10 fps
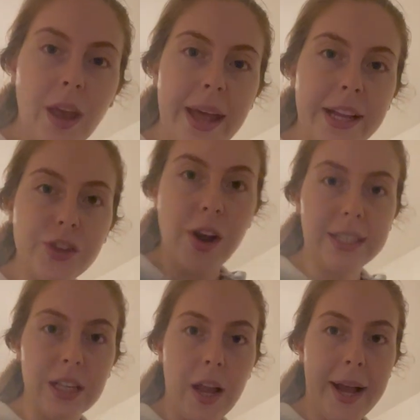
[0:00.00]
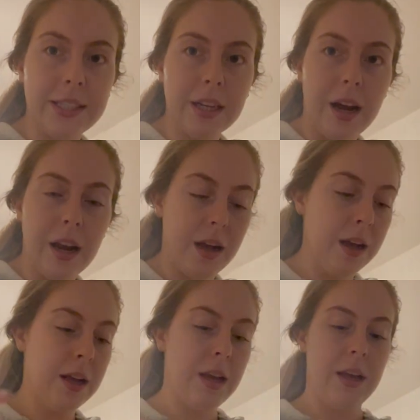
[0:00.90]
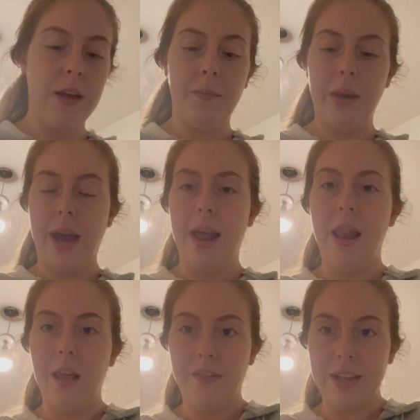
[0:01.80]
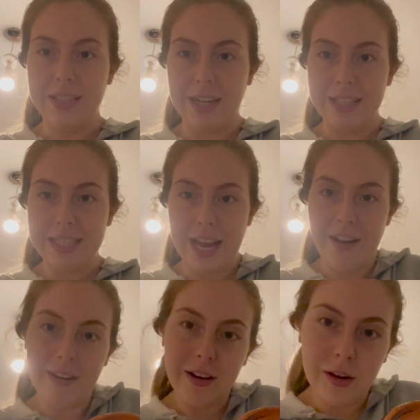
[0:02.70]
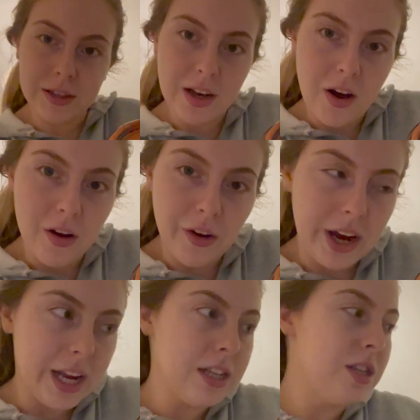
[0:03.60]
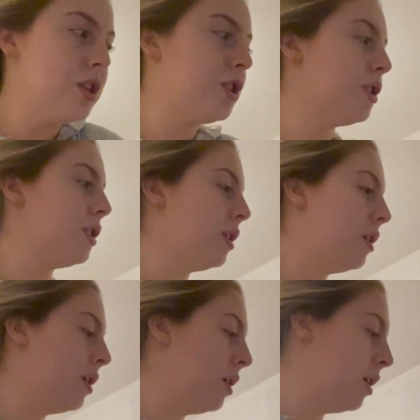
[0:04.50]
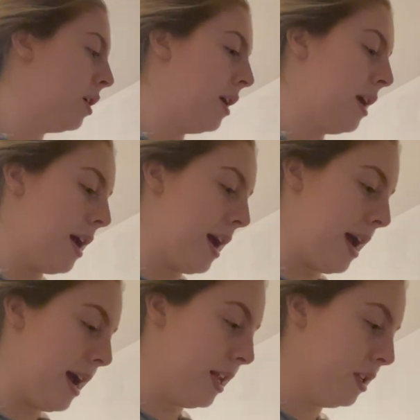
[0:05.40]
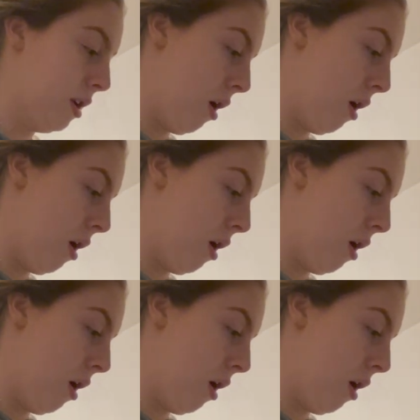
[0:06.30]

And it dries a lighter colour. But yeah, I love it. It's like a terracotta orange. And